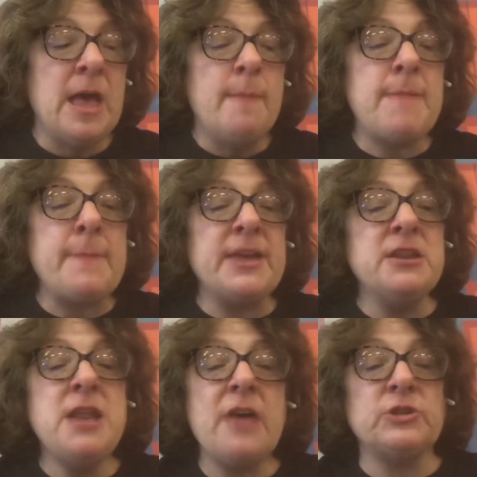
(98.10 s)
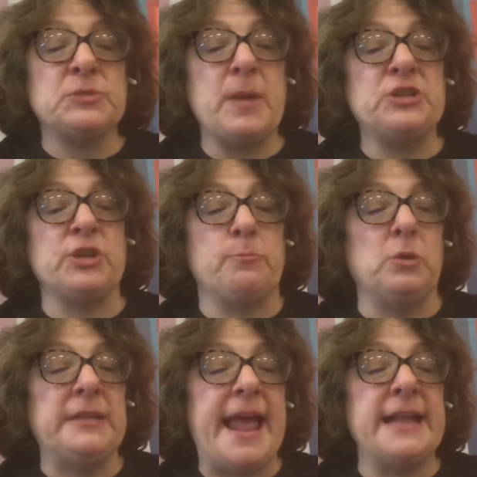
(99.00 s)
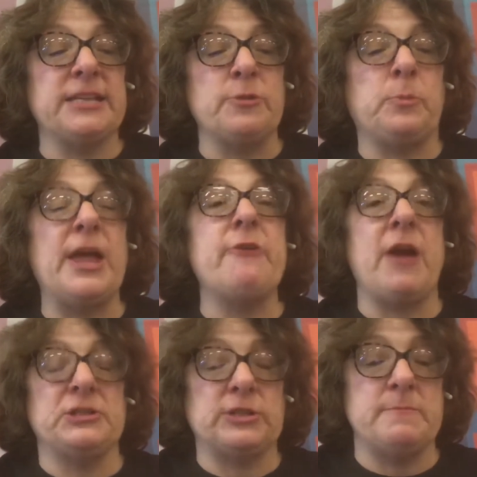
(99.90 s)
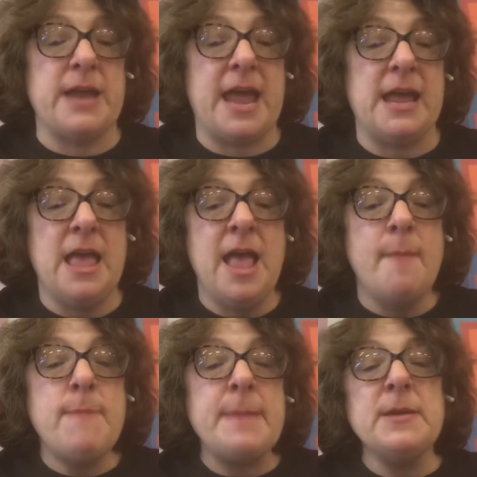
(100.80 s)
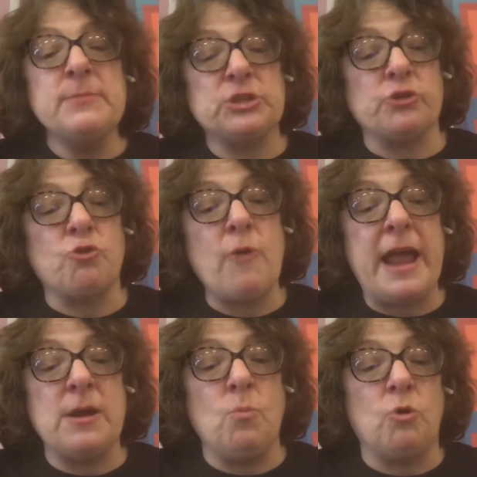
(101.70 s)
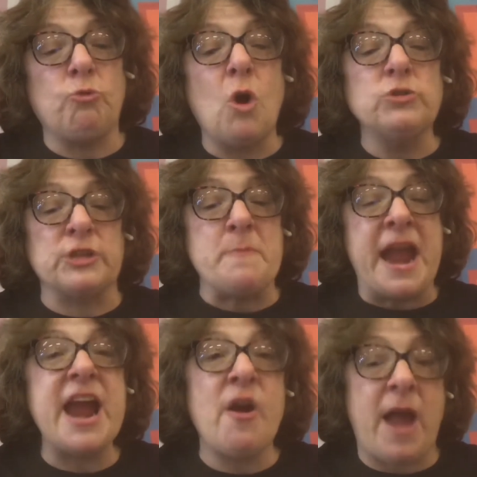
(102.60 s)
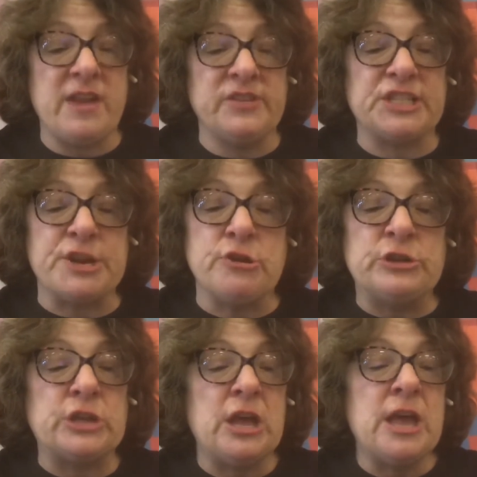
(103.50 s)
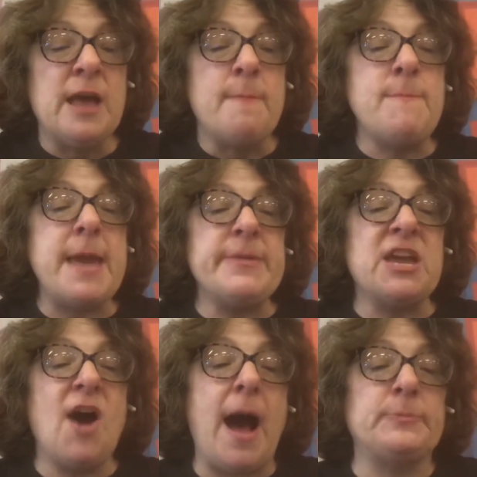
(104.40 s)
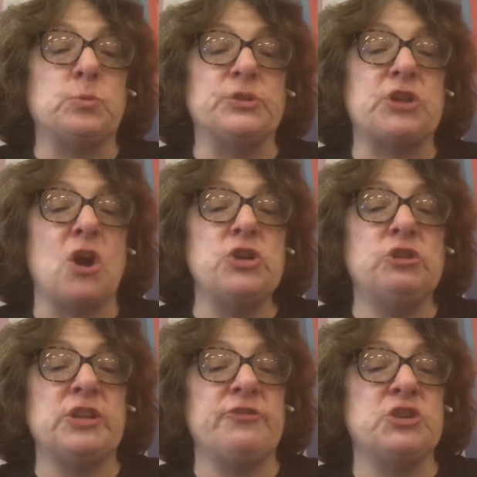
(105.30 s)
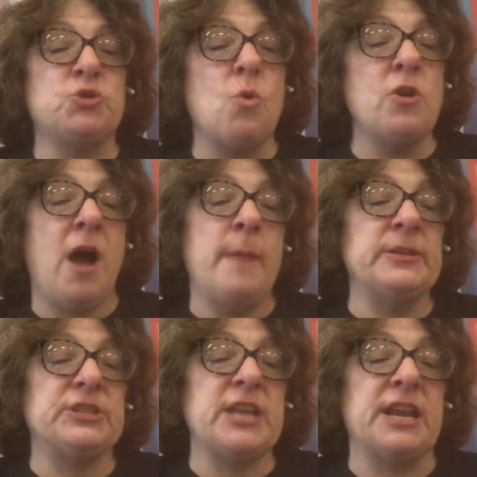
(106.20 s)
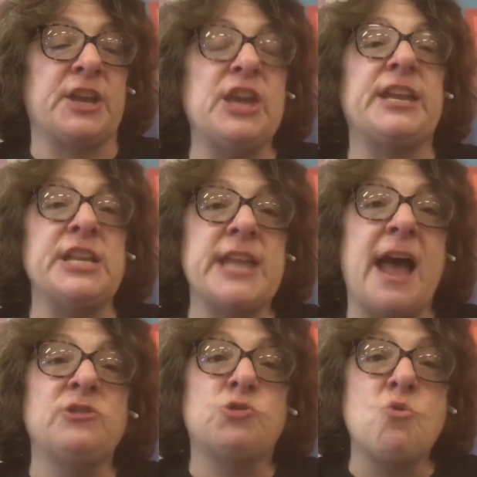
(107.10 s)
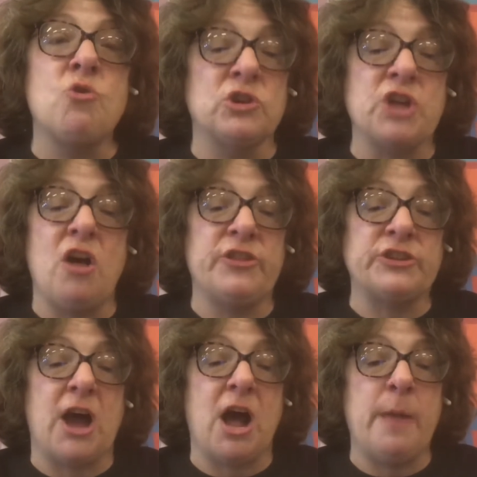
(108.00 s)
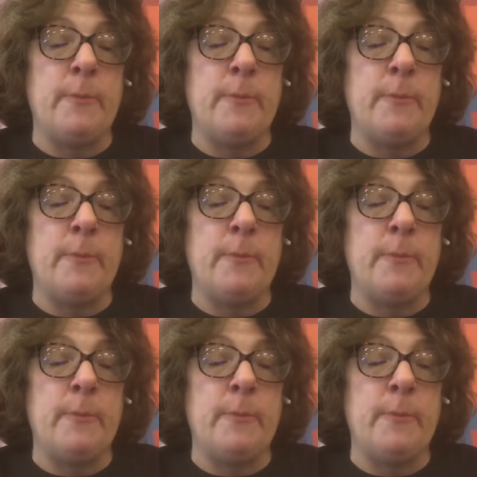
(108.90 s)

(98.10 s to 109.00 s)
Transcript: Maybe another spaceship will land in the playground someday. Maybe Mr. Granite will grow some hair out of his ears. Maybe cops will start using the doorknob instead of kicking down doors all the time.